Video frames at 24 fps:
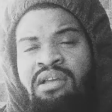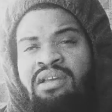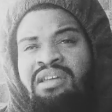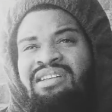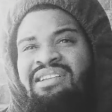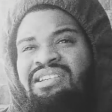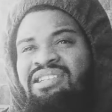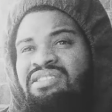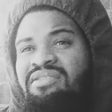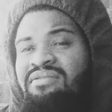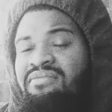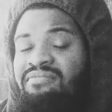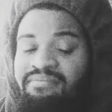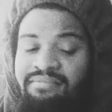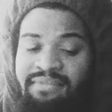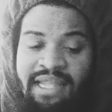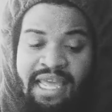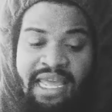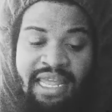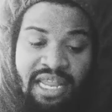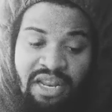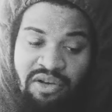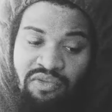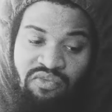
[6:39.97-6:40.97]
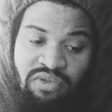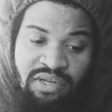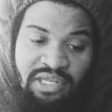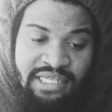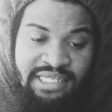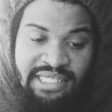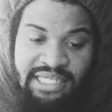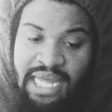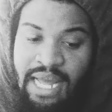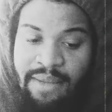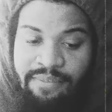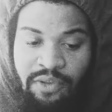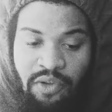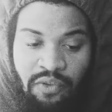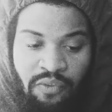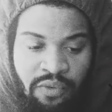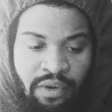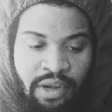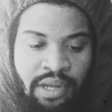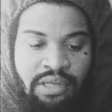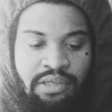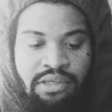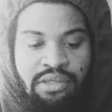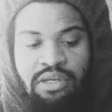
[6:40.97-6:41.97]
And they didn't really stop the
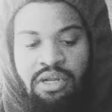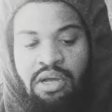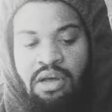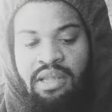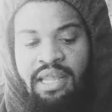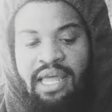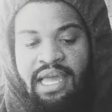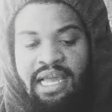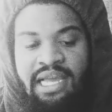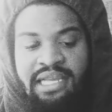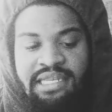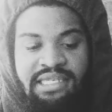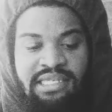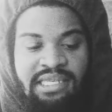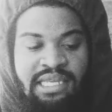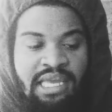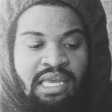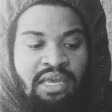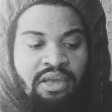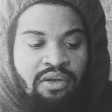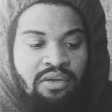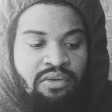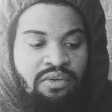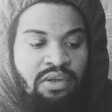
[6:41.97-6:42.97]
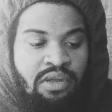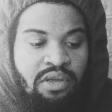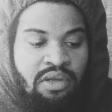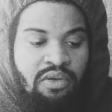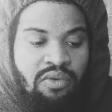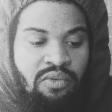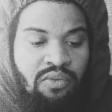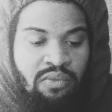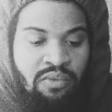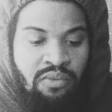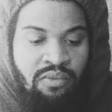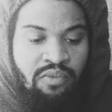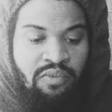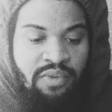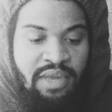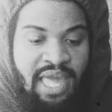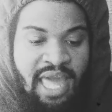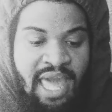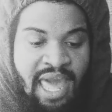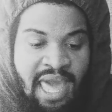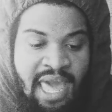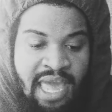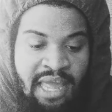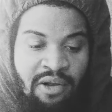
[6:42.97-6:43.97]
run, you know, like I said we
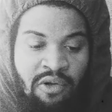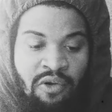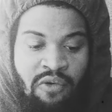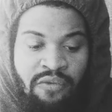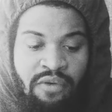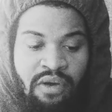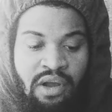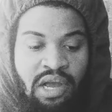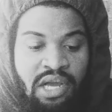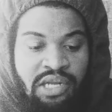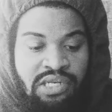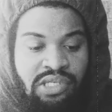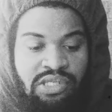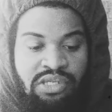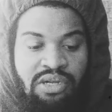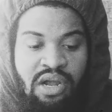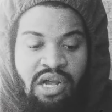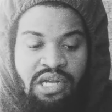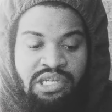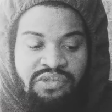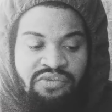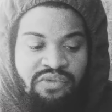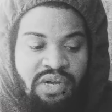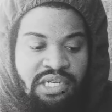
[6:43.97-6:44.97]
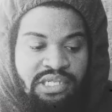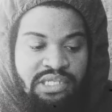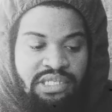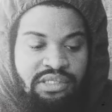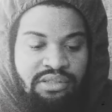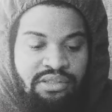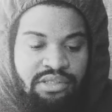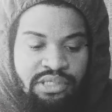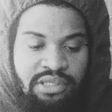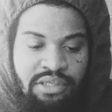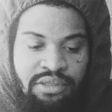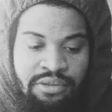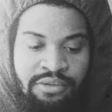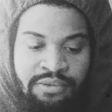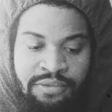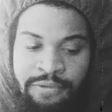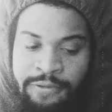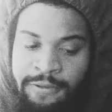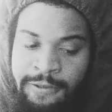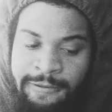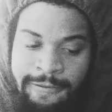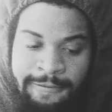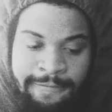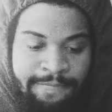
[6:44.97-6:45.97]
had over 100 yards rushing. So
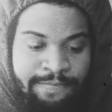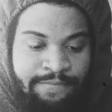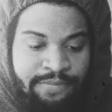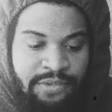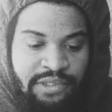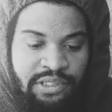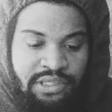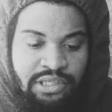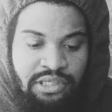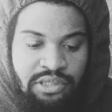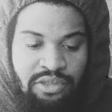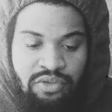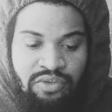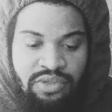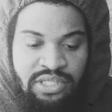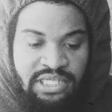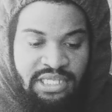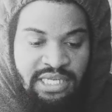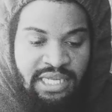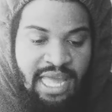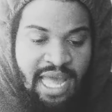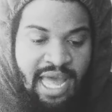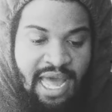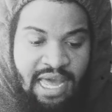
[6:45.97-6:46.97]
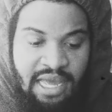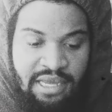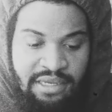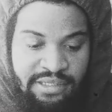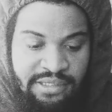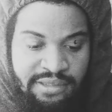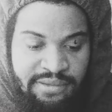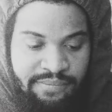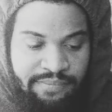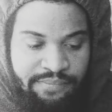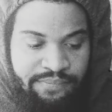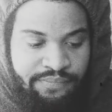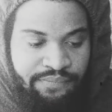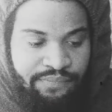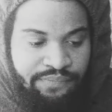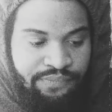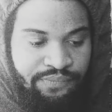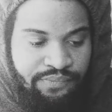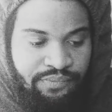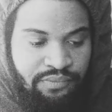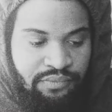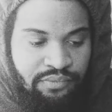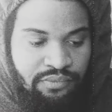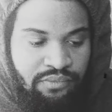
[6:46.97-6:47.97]
salute to the guys
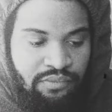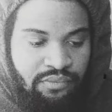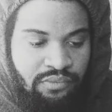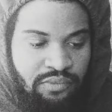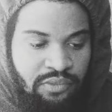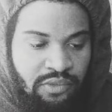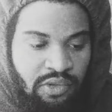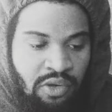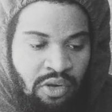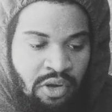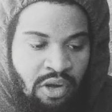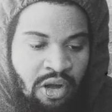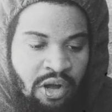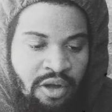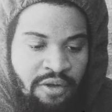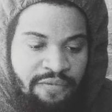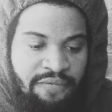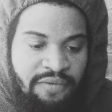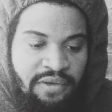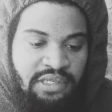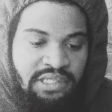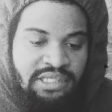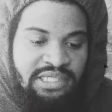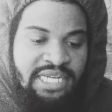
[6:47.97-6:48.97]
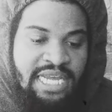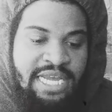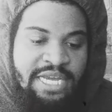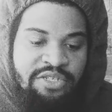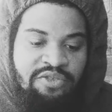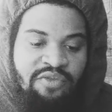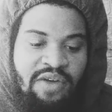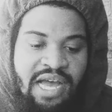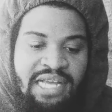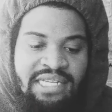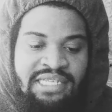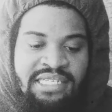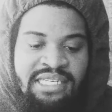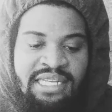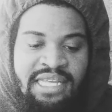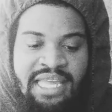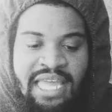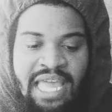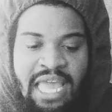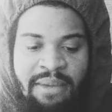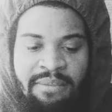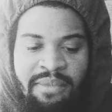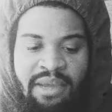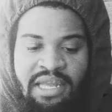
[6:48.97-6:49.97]
on offense. James Washington
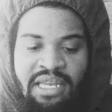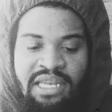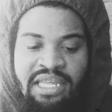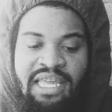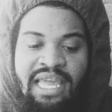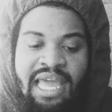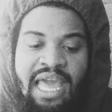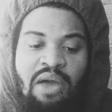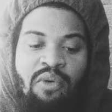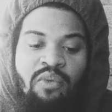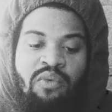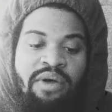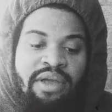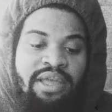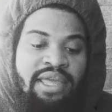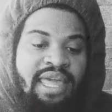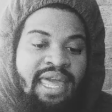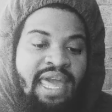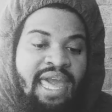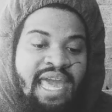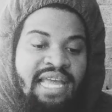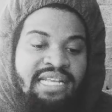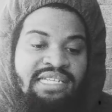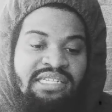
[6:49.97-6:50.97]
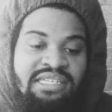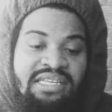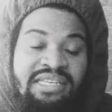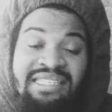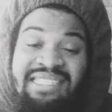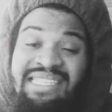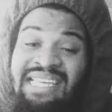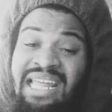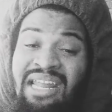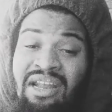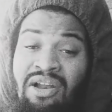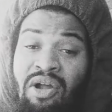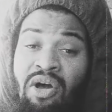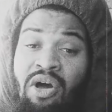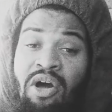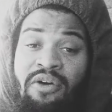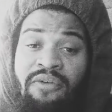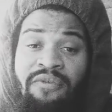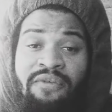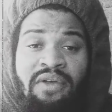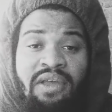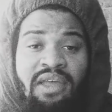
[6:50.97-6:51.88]
came in. He had one catch. He set it off.